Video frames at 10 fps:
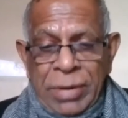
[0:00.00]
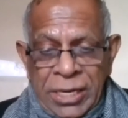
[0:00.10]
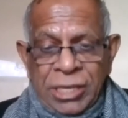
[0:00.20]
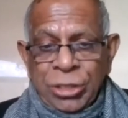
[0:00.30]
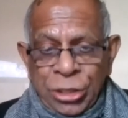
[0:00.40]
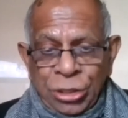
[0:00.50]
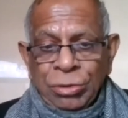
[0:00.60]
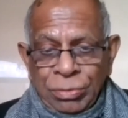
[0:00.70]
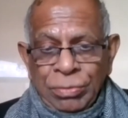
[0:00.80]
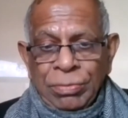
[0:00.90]
big
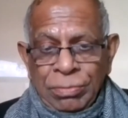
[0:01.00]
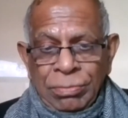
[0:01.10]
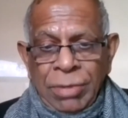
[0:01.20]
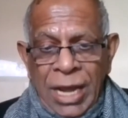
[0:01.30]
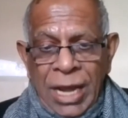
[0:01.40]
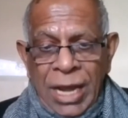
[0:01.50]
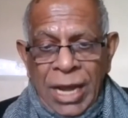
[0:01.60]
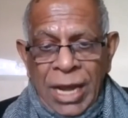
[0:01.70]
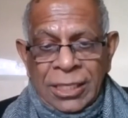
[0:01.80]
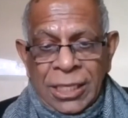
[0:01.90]
issue by
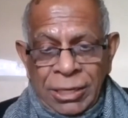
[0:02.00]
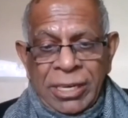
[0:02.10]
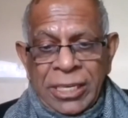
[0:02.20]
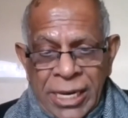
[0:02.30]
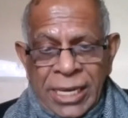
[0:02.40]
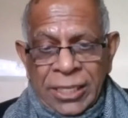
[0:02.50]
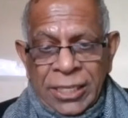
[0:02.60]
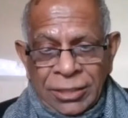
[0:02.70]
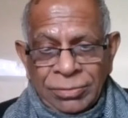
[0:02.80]
give and take.